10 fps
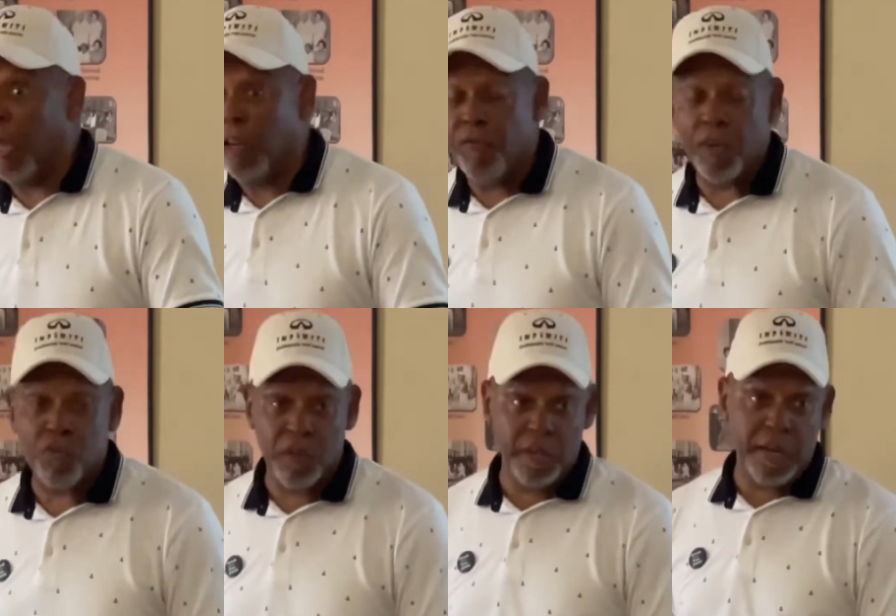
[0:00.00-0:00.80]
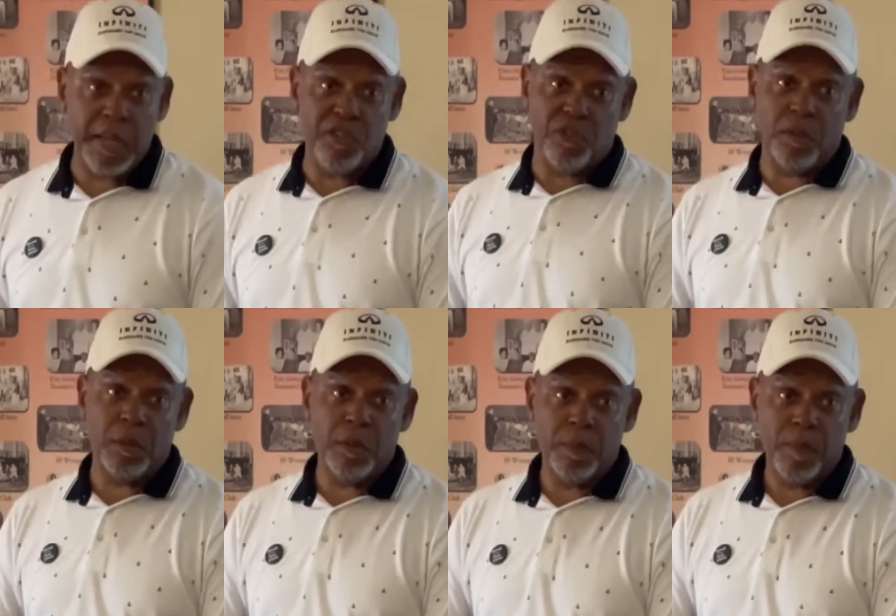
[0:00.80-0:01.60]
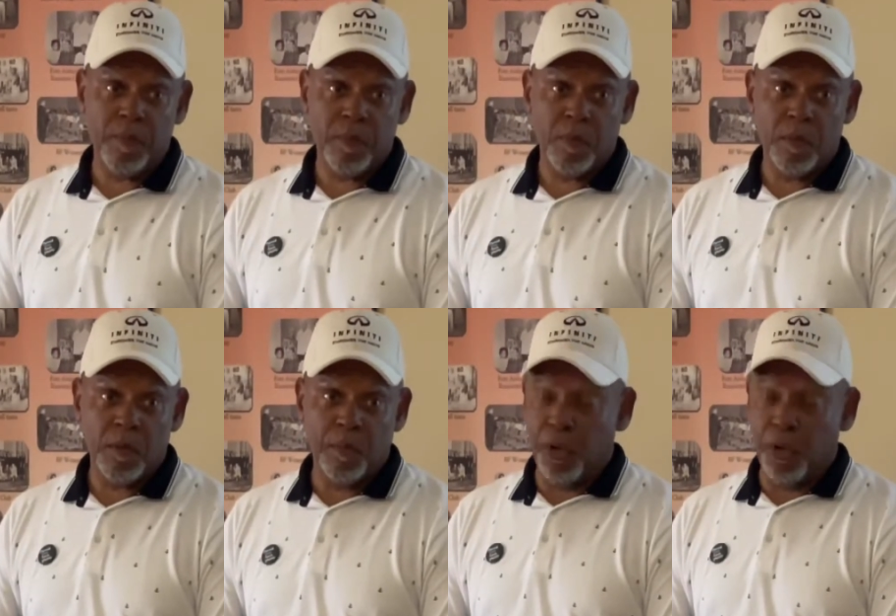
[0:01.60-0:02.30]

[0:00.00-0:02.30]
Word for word: and eventually the nation. But